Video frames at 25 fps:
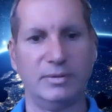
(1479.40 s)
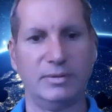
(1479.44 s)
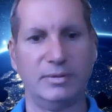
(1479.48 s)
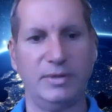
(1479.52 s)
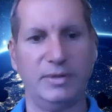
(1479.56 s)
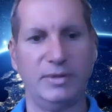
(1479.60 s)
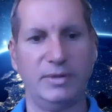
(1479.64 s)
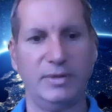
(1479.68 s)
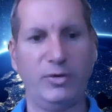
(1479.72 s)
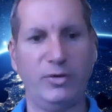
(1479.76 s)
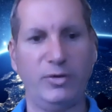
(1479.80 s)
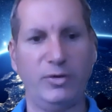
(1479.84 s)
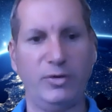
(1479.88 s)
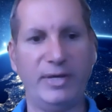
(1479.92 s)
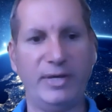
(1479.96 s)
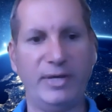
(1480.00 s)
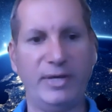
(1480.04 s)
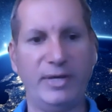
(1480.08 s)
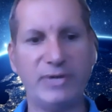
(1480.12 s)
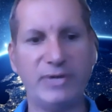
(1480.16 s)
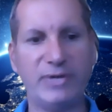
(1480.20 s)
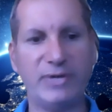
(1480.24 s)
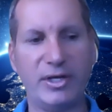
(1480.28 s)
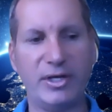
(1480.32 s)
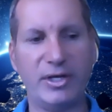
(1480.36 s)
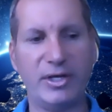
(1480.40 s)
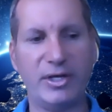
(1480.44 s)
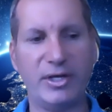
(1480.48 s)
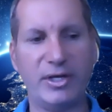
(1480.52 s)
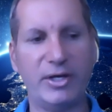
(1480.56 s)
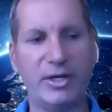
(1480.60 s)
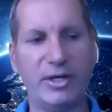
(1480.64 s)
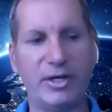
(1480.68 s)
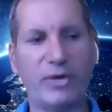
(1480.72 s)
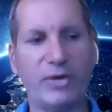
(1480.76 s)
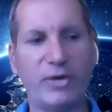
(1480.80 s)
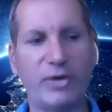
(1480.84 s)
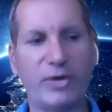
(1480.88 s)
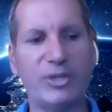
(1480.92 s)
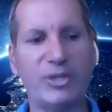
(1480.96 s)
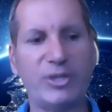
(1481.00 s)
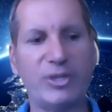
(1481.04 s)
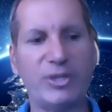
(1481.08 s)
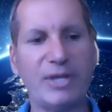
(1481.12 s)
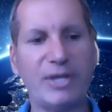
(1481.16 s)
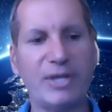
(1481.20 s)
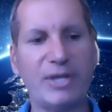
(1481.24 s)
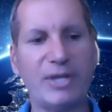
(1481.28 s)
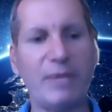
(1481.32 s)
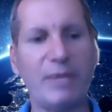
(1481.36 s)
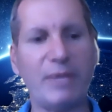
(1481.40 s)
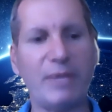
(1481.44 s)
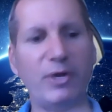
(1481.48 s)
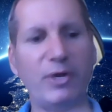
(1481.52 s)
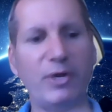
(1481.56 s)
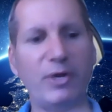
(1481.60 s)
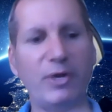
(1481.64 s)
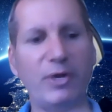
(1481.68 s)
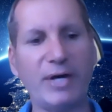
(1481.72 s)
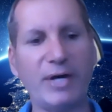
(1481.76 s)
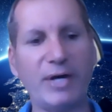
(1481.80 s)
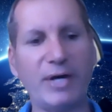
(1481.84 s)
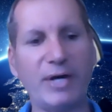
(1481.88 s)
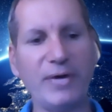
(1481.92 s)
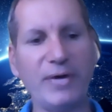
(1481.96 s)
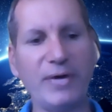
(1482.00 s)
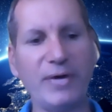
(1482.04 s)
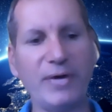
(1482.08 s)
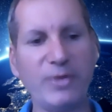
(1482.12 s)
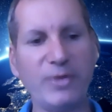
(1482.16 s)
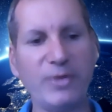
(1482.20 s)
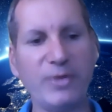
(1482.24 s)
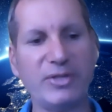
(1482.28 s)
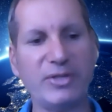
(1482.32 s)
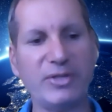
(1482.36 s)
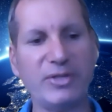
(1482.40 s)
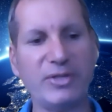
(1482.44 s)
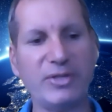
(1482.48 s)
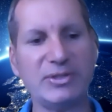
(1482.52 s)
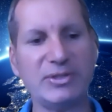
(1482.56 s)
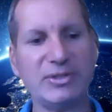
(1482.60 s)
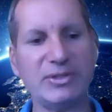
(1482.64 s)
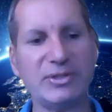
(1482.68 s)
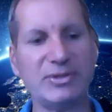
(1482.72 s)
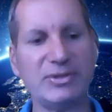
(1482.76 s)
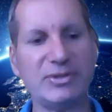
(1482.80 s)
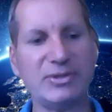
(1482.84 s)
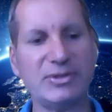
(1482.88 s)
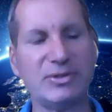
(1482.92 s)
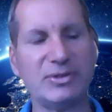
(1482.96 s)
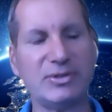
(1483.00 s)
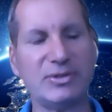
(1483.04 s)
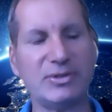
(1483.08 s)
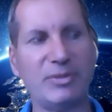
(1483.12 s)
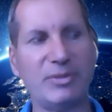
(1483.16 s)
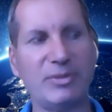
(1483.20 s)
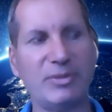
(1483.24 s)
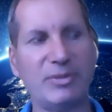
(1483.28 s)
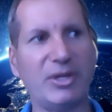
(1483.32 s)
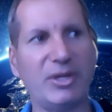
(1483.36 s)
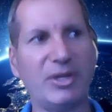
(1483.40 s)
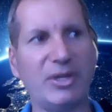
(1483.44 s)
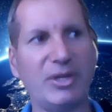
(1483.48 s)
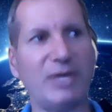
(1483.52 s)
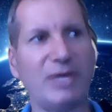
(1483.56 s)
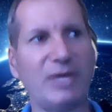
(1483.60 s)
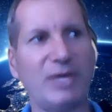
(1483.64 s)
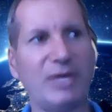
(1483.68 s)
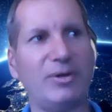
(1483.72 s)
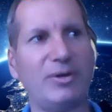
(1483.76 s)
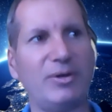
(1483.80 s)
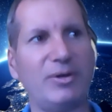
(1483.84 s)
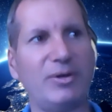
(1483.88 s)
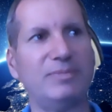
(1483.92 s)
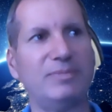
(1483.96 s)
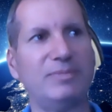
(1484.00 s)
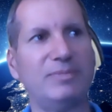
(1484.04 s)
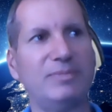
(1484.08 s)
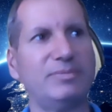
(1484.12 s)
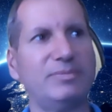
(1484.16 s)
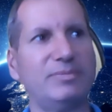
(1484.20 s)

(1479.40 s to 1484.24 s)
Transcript: Everybody else had a, another question. I, am wondering. I don't know if this is something that you're